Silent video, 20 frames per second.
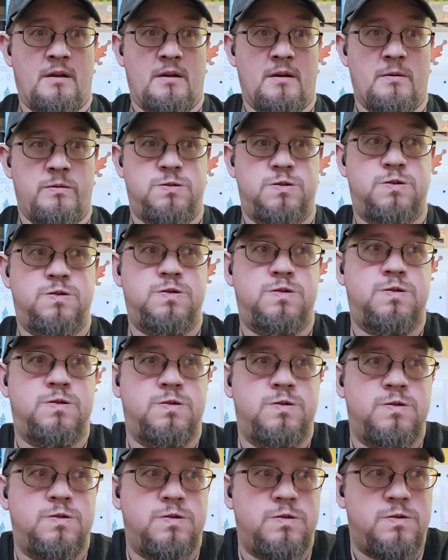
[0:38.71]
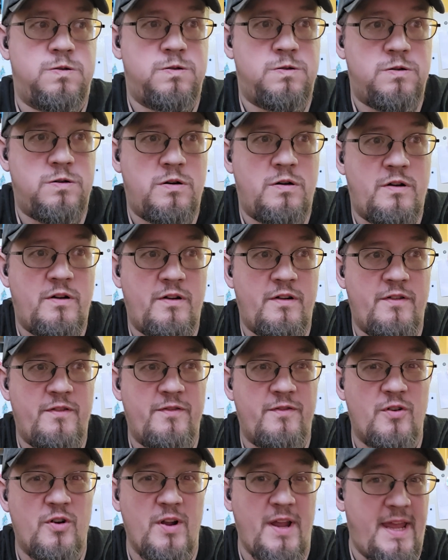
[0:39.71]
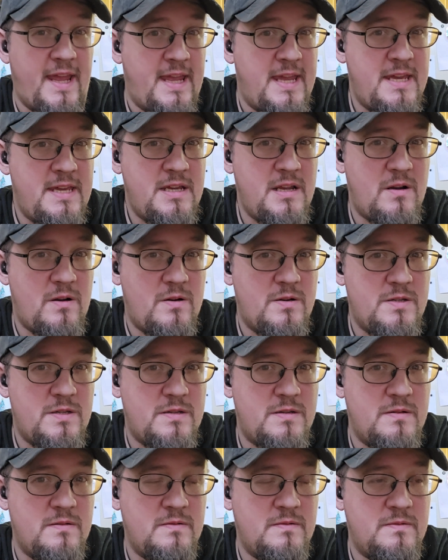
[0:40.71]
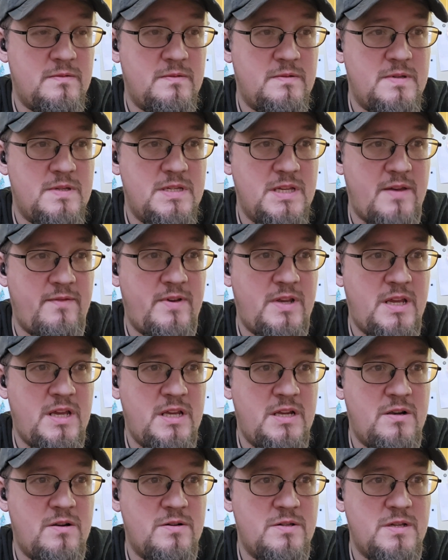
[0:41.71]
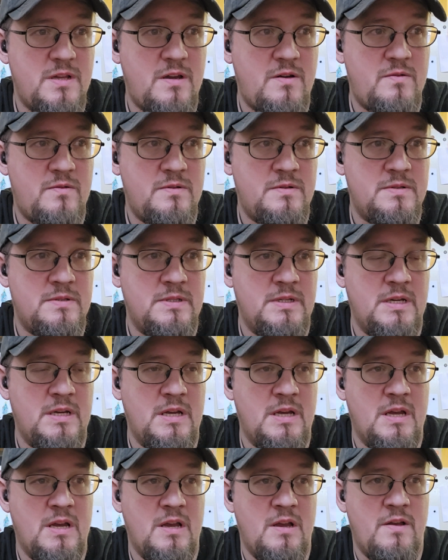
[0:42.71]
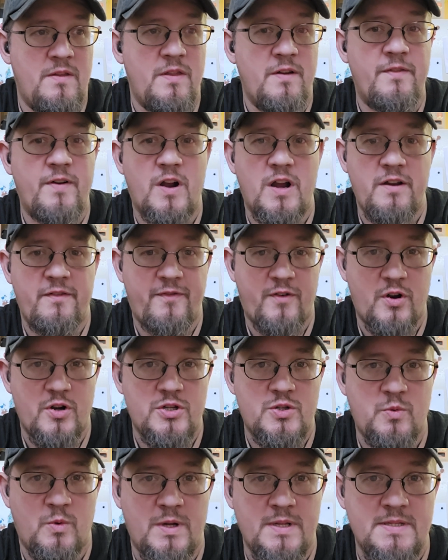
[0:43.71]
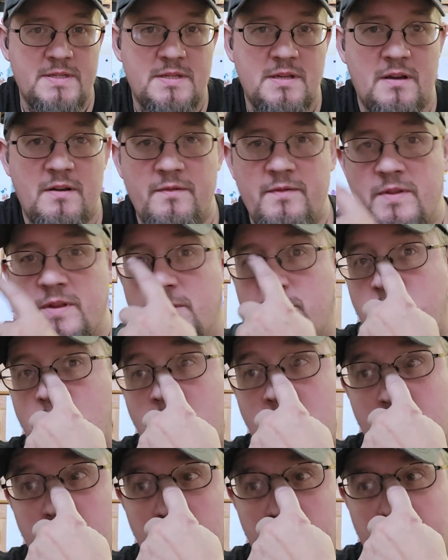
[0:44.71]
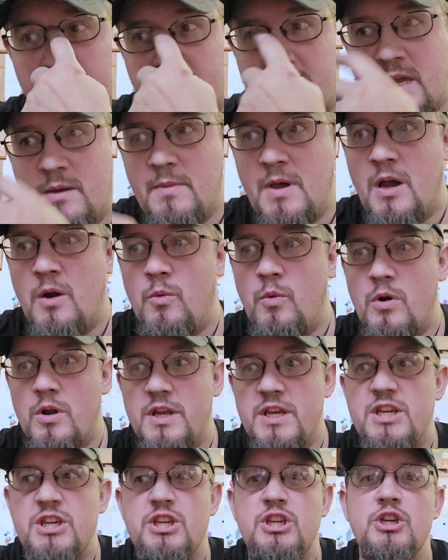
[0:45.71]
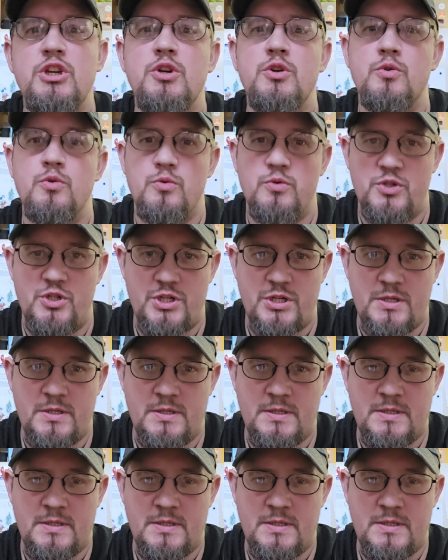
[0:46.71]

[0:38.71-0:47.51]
for 8 years? 7, 8 years now? The very first ones of the Primal that came out were huge.